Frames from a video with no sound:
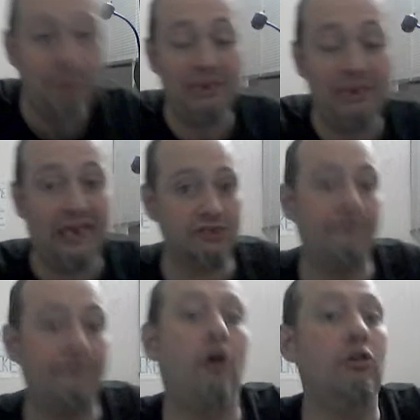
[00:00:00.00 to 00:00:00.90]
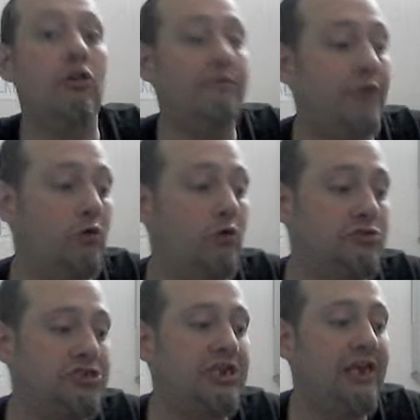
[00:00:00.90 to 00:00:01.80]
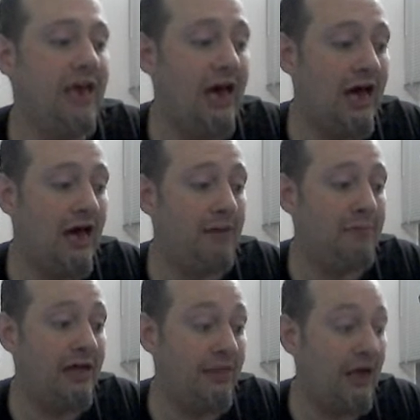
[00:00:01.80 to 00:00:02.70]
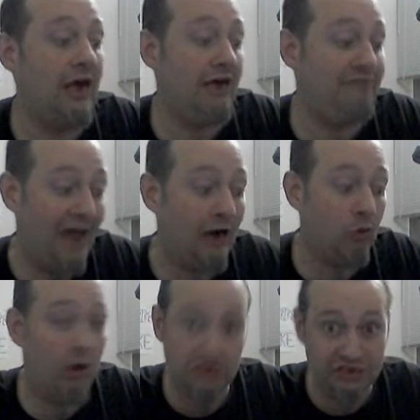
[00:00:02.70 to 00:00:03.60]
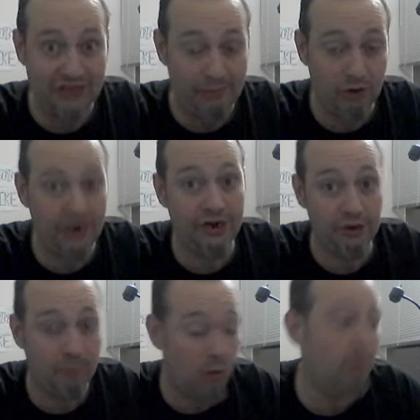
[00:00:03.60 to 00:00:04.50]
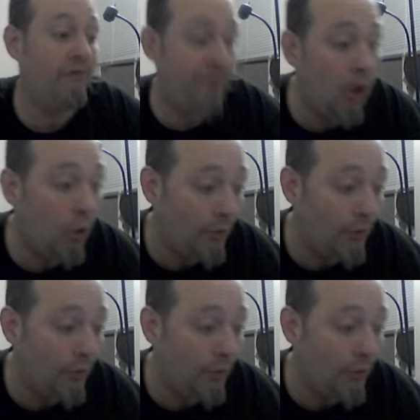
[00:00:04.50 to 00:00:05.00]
because of all of those firewalls that they put in your mobile phone.